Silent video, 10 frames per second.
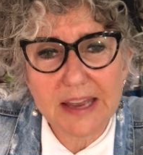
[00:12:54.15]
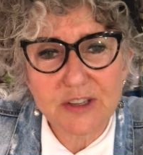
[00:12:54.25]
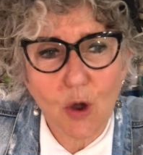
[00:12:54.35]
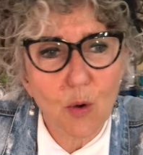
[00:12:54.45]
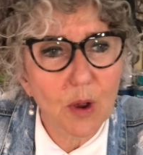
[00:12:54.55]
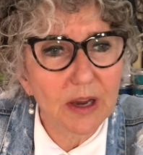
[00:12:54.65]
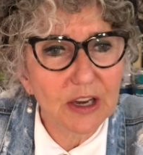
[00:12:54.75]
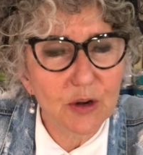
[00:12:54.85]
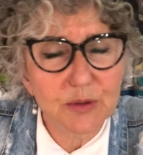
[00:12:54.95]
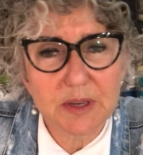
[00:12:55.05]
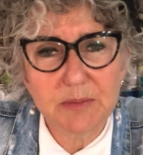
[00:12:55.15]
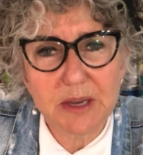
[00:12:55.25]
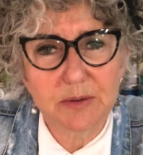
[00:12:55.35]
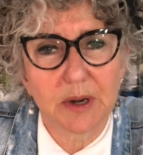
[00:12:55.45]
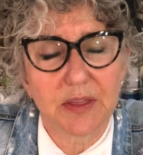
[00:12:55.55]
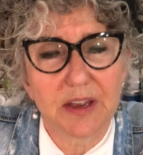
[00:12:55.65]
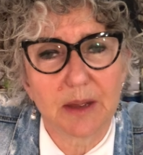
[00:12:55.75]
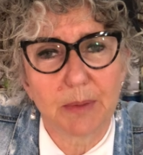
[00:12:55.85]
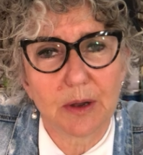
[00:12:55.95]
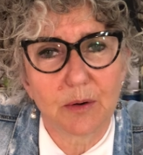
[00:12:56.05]
so, you know, sometimes when I think
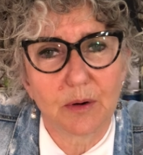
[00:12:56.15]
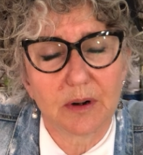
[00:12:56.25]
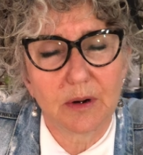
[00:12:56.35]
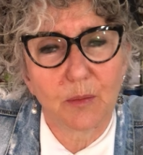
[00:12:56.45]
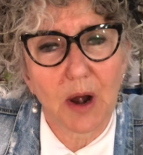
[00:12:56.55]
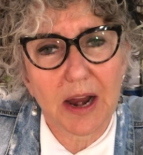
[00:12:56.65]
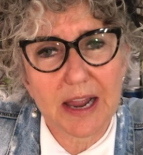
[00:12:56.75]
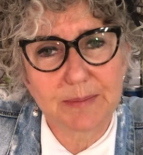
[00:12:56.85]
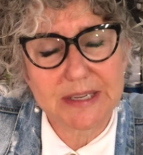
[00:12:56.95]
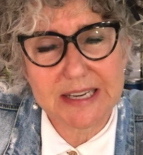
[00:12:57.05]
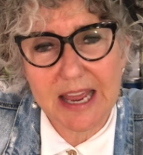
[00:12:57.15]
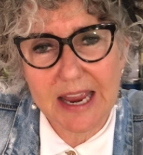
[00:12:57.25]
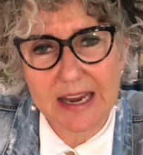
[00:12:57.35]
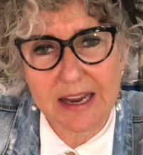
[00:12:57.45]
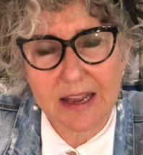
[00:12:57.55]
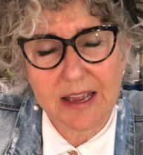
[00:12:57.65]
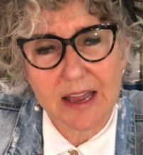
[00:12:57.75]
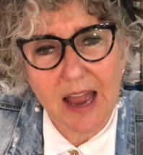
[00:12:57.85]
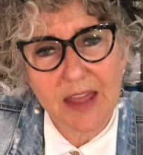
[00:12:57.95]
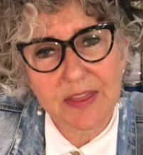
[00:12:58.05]
about where I am today,
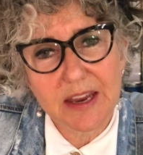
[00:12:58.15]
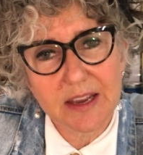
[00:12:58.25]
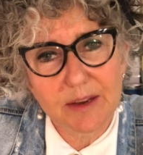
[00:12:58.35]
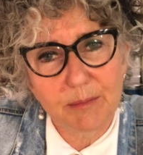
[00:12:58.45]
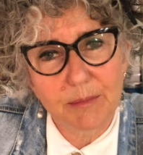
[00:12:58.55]
I think